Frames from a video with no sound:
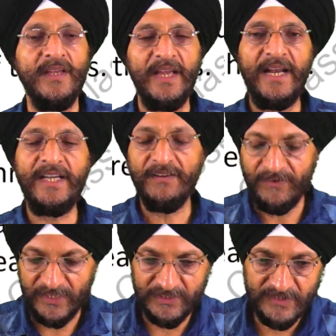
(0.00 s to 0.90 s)

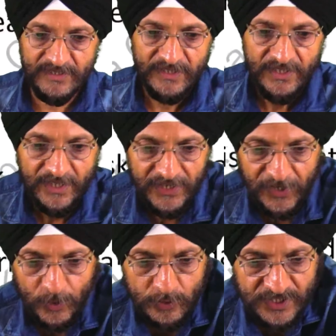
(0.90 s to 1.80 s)
Antivirus
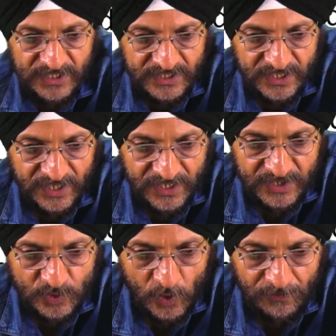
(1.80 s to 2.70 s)
reduces the
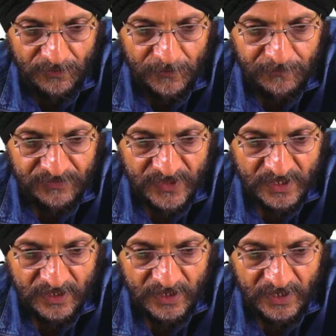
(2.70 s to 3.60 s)
risk of
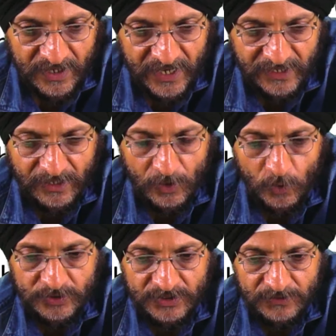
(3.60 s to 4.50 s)
data
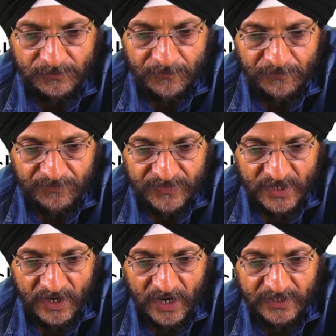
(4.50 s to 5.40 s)
loss,
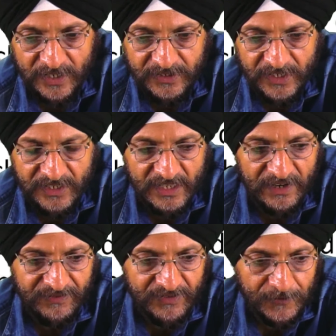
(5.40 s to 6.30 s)
identity
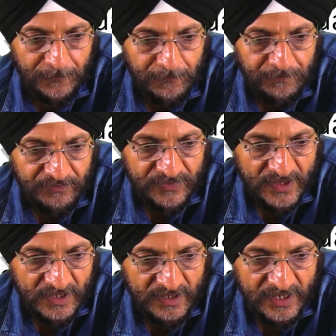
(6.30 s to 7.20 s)
theft,
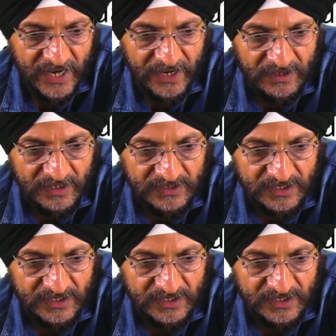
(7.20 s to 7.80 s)
and other